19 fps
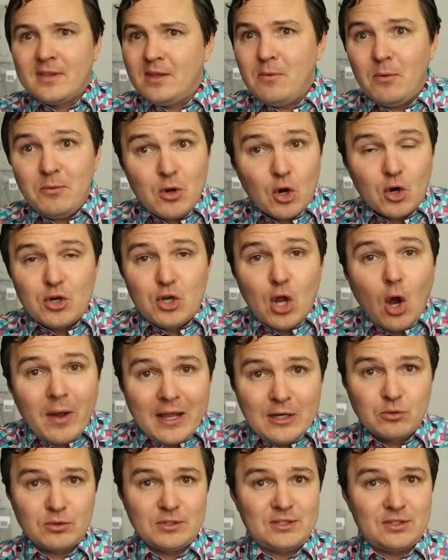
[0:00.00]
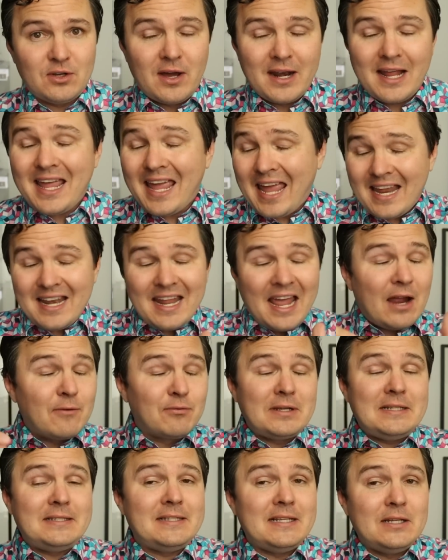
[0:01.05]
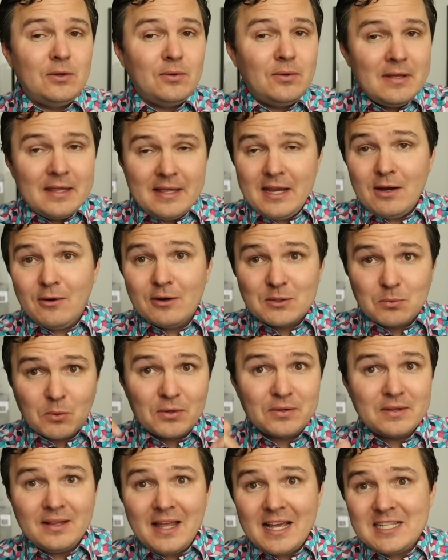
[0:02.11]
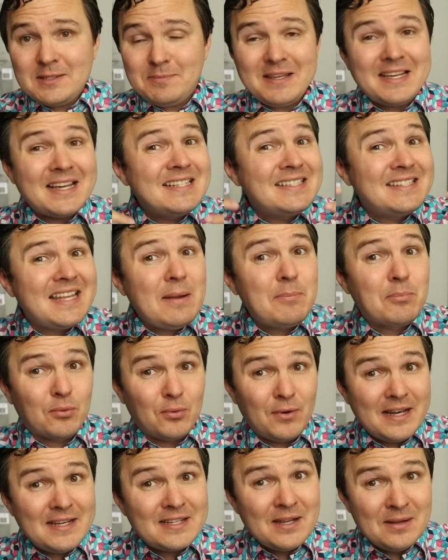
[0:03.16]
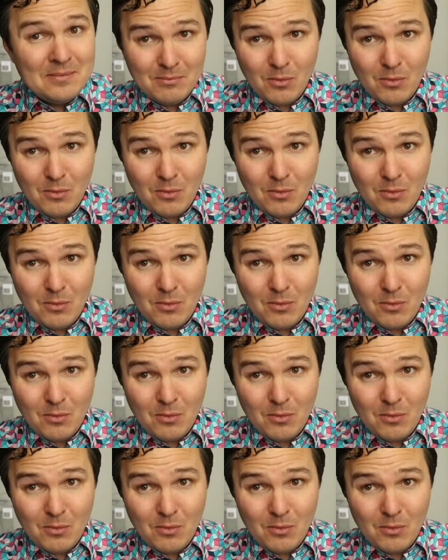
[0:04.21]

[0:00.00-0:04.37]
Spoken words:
you maybe earn no interest on it, and every single year it's worth less because they print